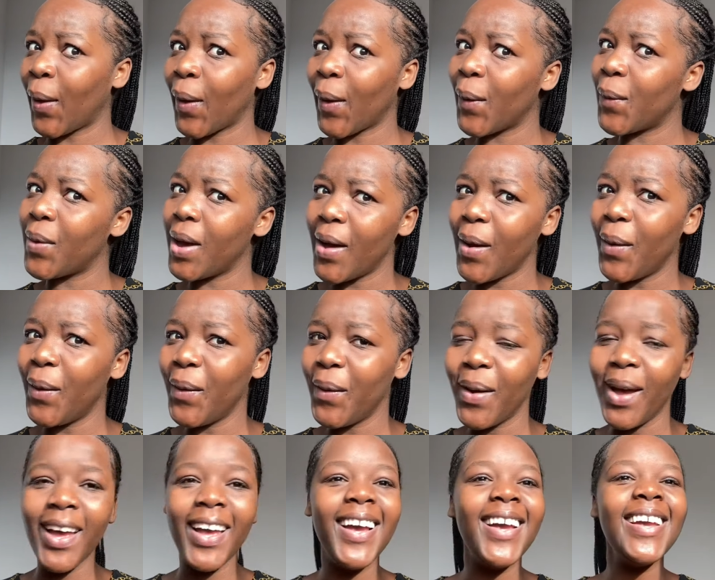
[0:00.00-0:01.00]
Wow.
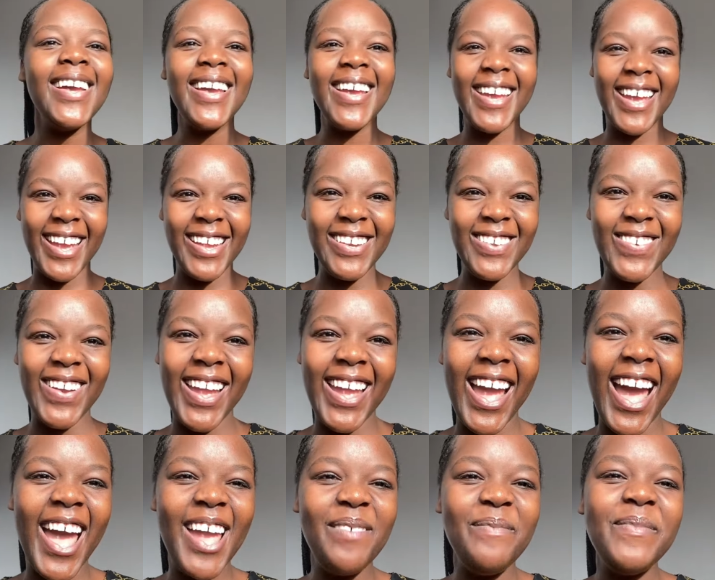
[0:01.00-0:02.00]
Anyway,
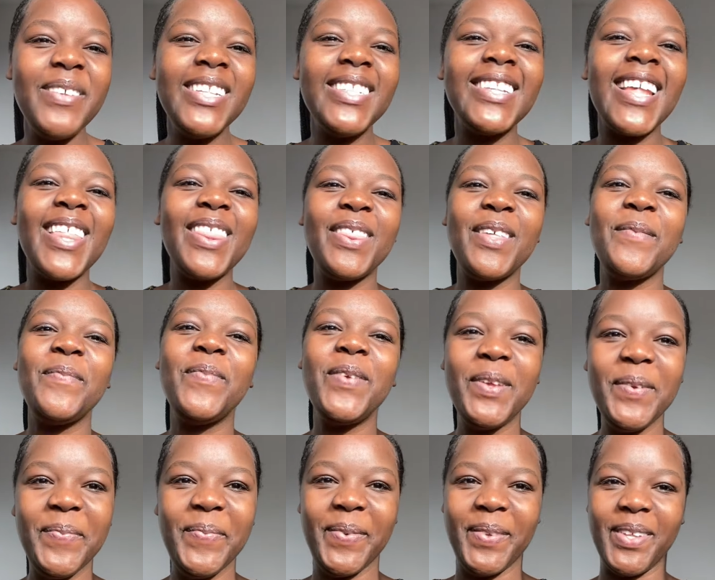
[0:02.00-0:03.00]
I miss the
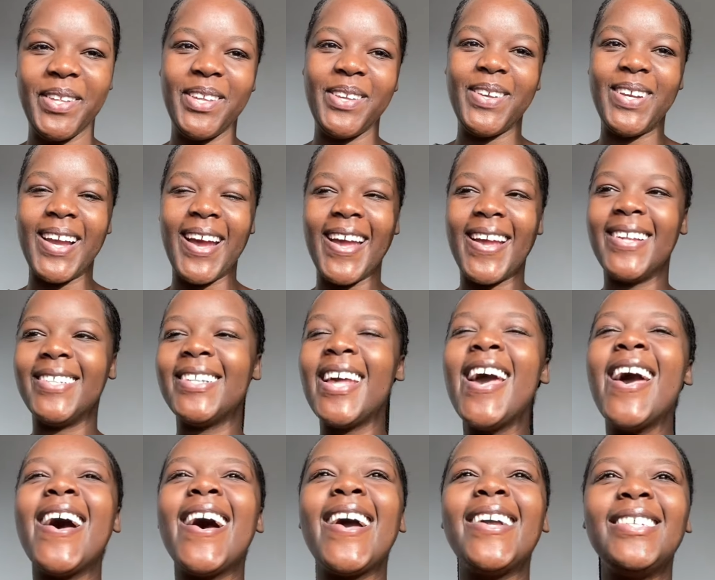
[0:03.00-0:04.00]
people, you guys.
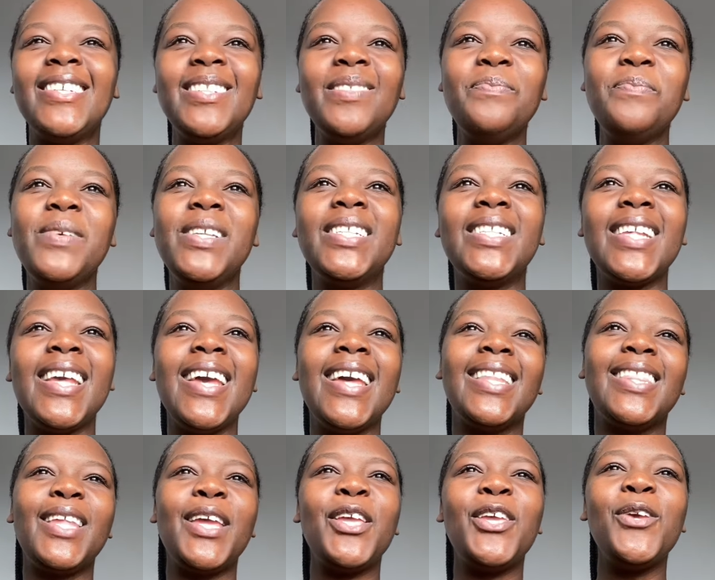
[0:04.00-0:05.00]
I just miss
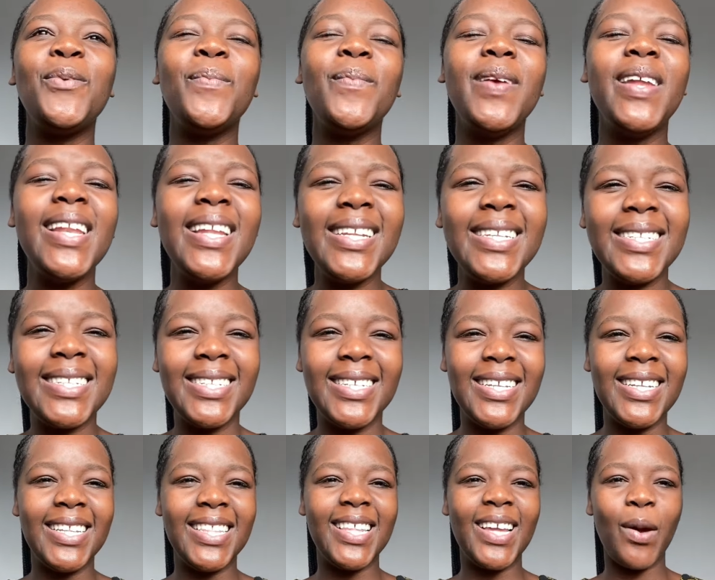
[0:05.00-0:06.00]
the
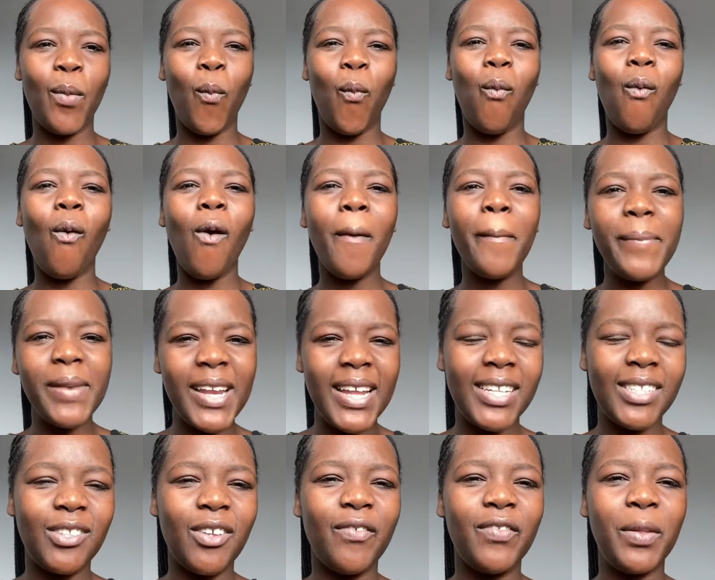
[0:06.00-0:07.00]
humility, the
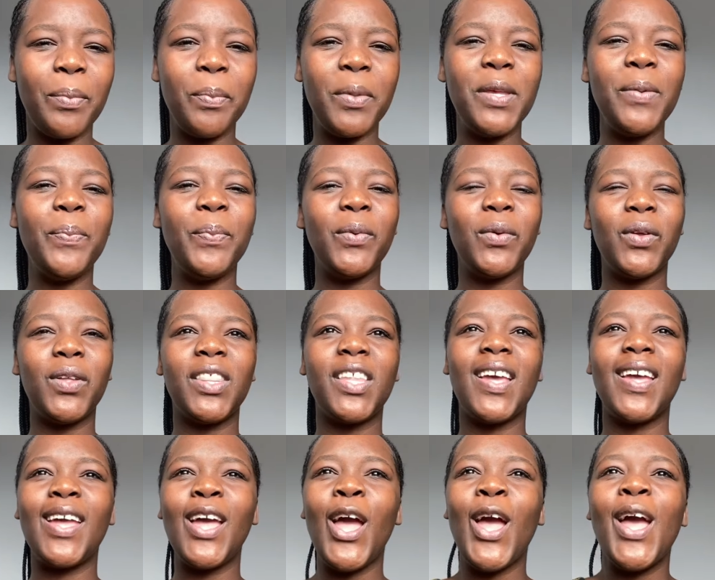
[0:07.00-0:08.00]
warmness of the people,
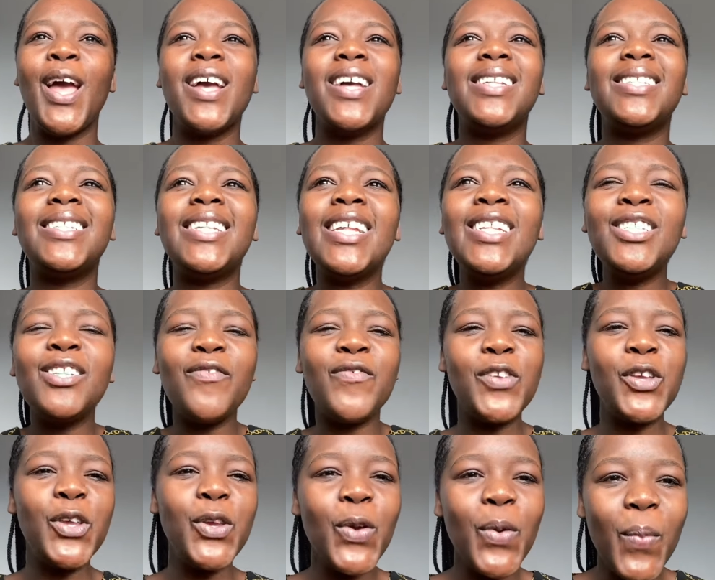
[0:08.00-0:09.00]
the sense of
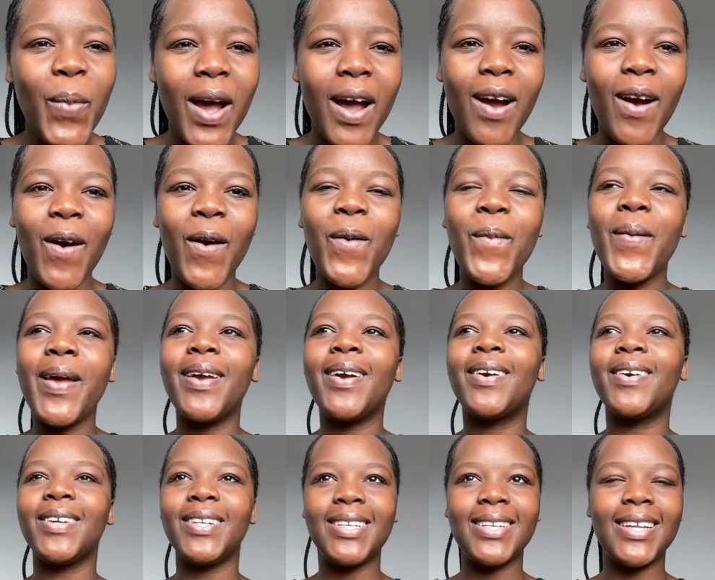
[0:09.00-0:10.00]
humor. Oh my
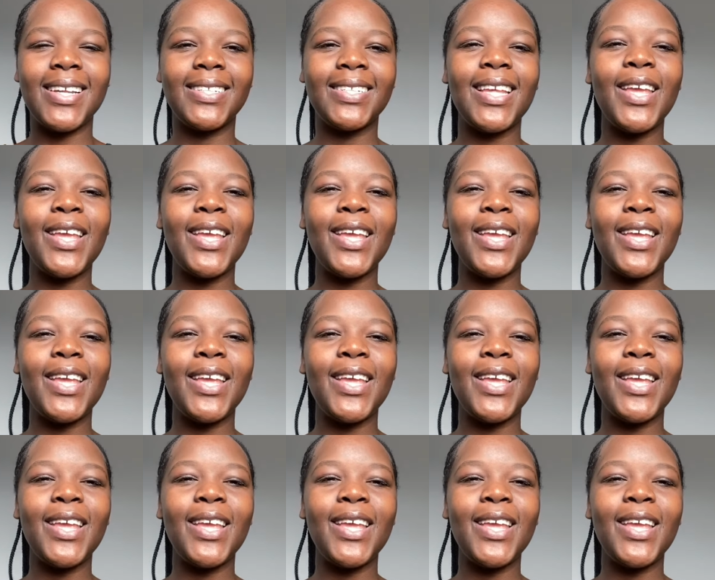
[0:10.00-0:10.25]
goodness.